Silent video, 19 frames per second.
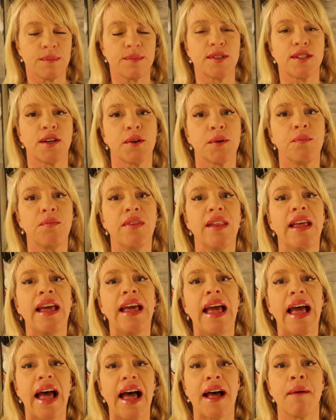So,
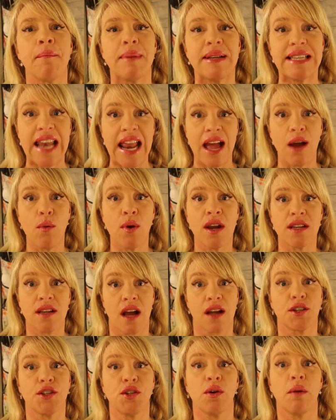but today I want to
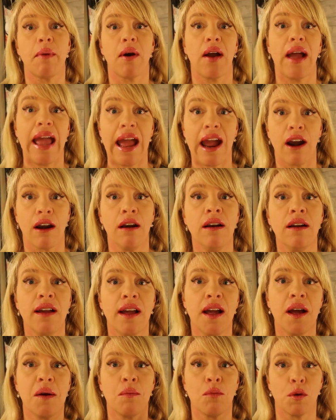talk to you about hair,
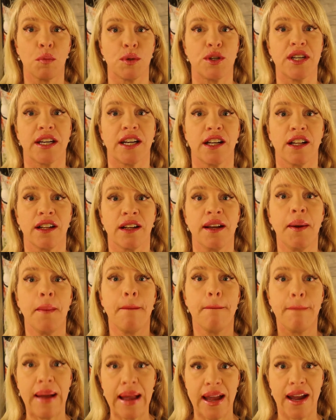more particularly
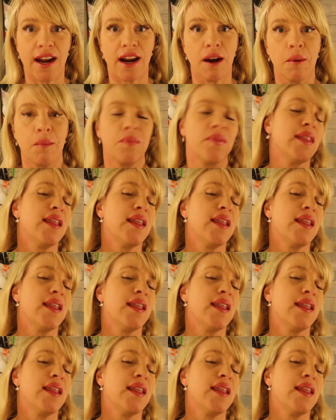my hair.